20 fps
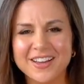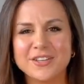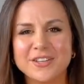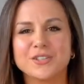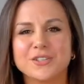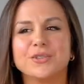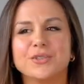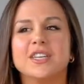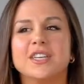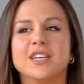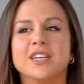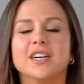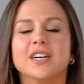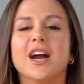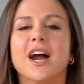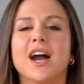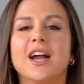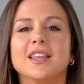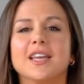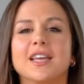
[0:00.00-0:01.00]
So
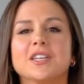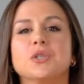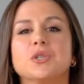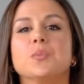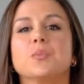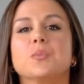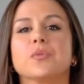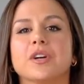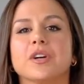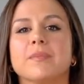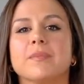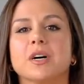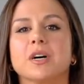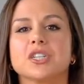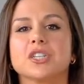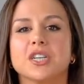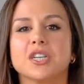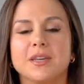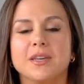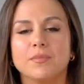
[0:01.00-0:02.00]
here I like to pretty
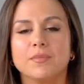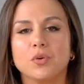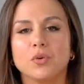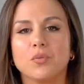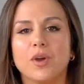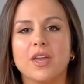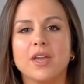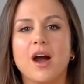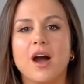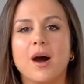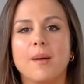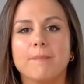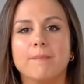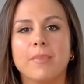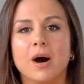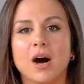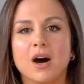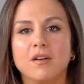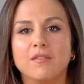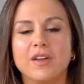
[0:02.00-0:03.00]
much keep the weight
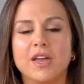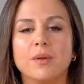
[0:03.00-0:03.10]
above